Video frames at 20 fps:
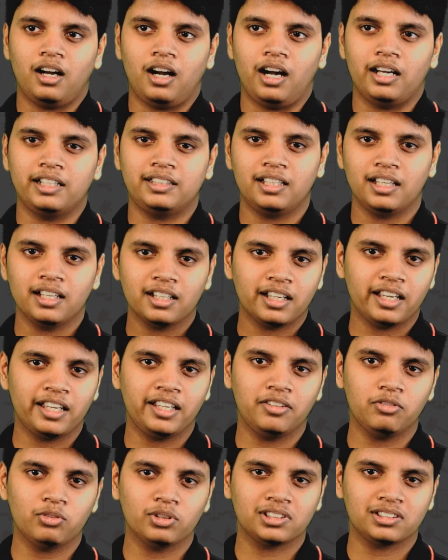I think
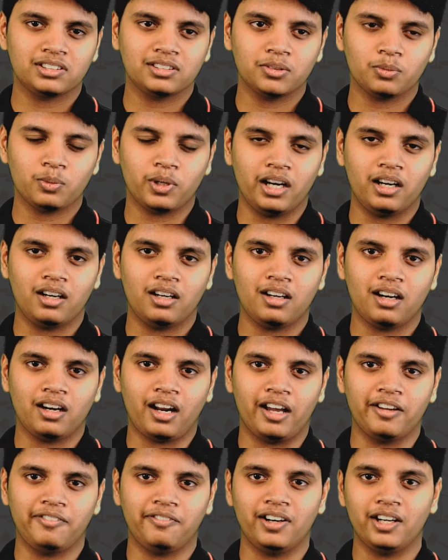he was the one
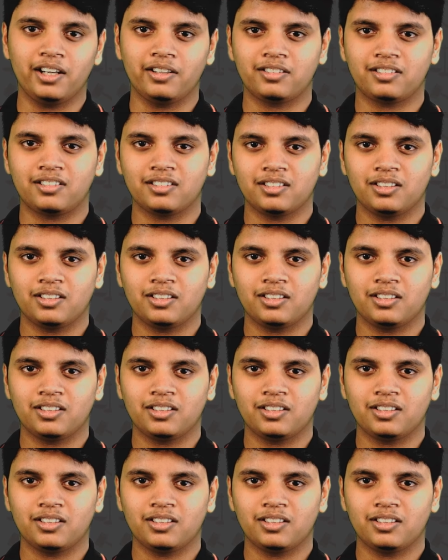I felt